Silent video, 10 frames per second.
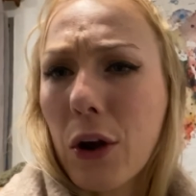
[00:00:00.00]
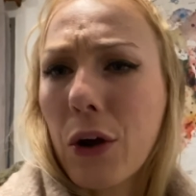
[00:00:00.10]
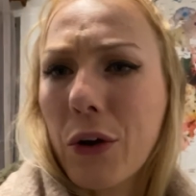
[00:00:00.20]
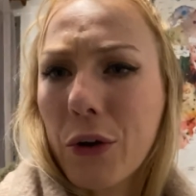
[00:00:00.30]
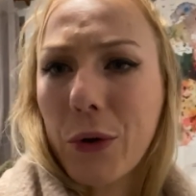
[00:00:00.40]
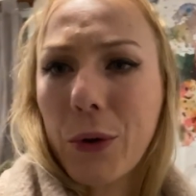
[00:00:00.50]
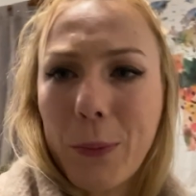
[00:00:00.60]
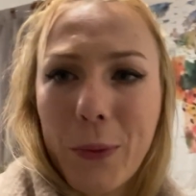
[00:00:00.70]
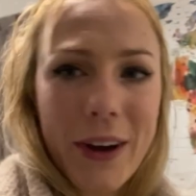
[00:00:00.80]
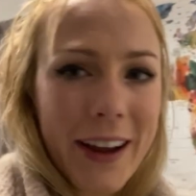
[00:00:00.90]
not a good
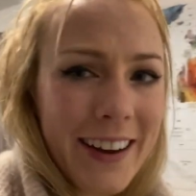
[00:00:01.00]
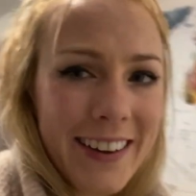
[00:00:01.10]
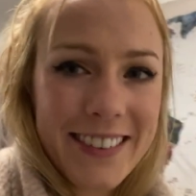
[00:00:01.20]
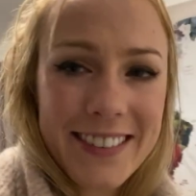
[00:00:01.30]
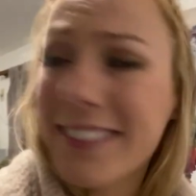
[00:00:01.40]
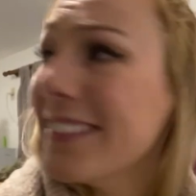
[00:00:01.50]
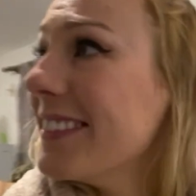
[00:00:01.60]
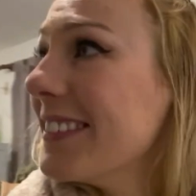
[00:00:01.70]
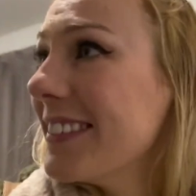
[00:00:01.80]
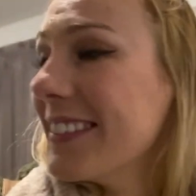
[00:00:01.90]
boy.
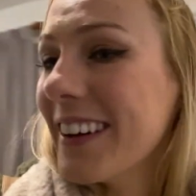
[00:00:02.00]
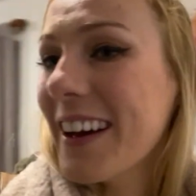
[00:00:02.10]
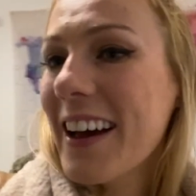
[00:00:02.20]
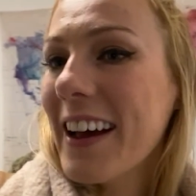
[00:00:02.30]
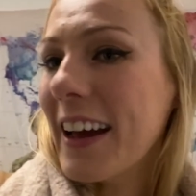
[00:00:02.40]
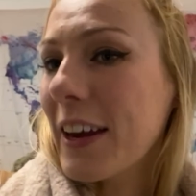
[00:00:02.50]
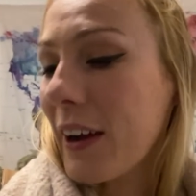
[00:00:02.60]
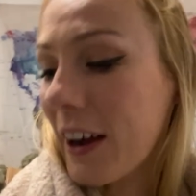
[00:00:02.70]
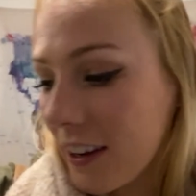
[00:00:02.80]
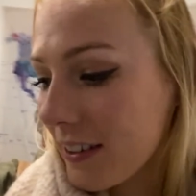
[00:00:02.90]

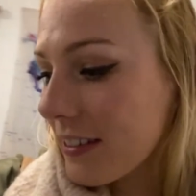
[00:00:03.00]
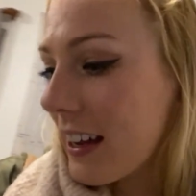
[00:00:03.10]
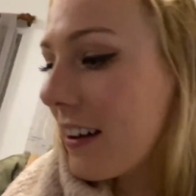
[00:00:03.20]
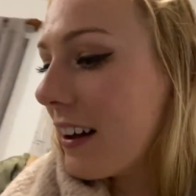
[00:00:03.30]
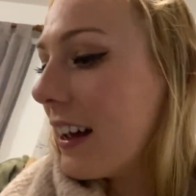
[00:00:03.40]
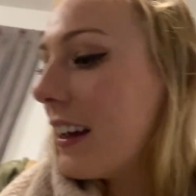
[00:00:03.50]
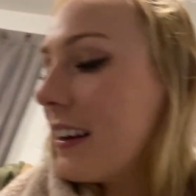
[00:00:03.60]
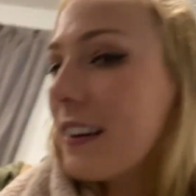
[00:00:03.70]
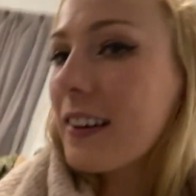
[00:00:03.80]
Anyway, off now, and